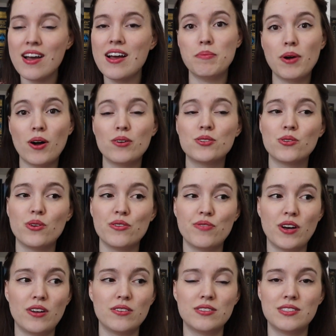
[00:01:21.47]
But also, I
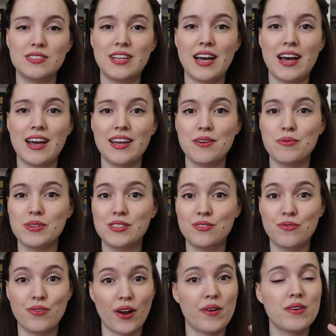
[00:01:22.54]
felt that it was
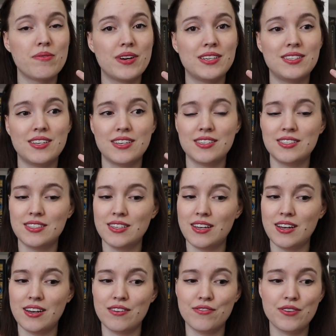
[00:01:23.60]
very racist,
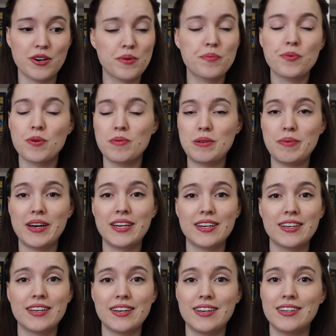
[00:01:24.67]
uh, very
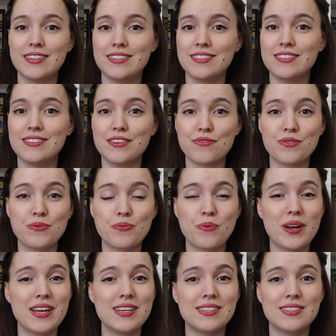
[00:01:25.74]
problematic in different
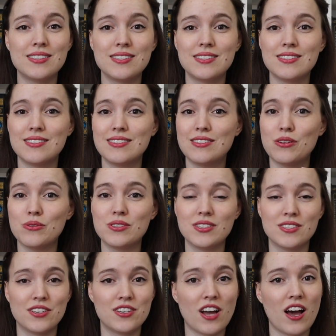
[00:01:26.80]
ways. Those
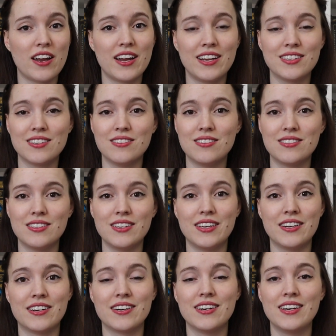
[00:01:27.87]
things are not handled
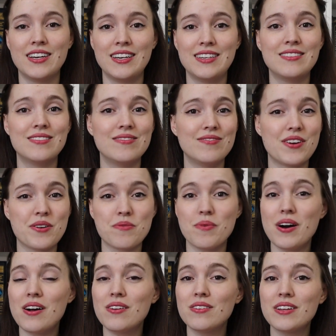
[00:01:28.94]
here very
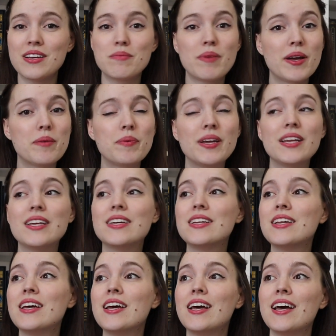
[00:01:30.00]
well, in my opinion
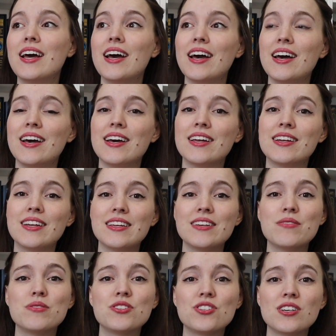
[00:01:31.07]
and
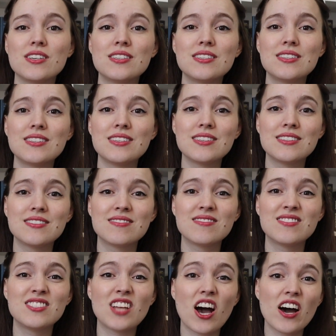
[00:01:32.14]
it was just
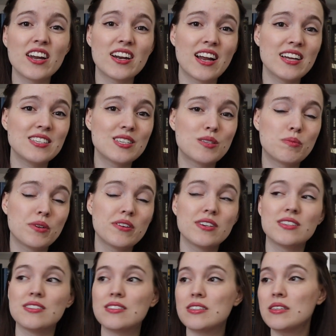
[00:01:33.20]
not a nice
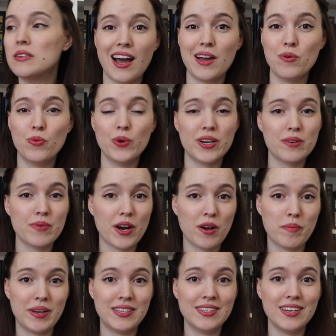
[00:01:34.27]
experience. I wouldn't
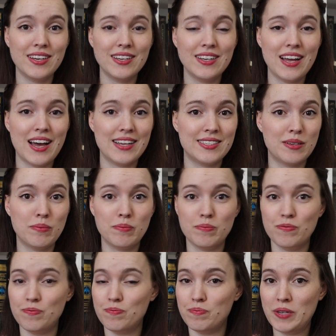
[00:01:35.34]
recommend it as a
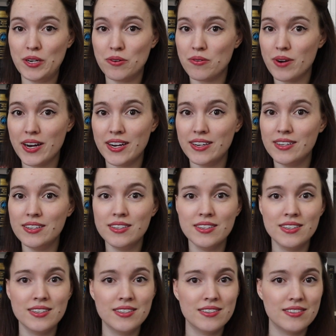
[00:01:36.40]
middle grade,
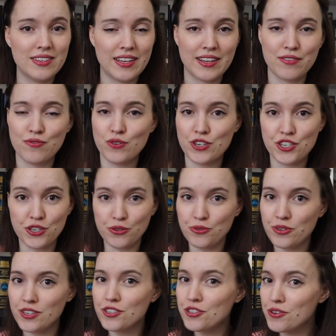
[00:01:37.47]
like for
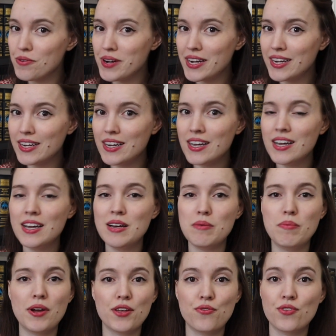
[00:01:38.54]
children to read,
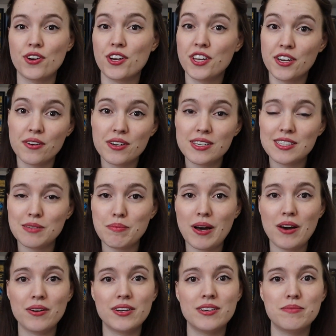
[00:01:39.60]
but if you're curious
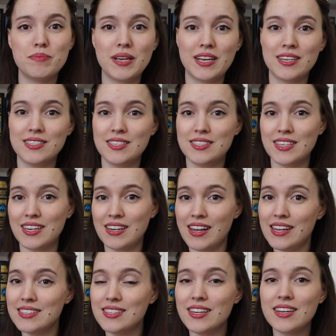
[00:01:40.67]
about it because it's a
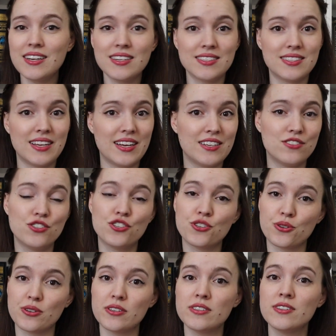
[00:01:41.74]
classic, then
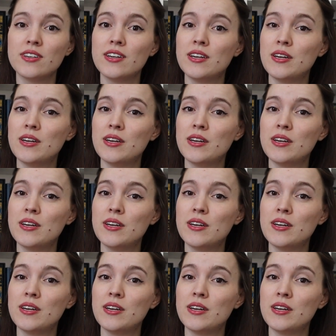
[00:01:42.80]
sure,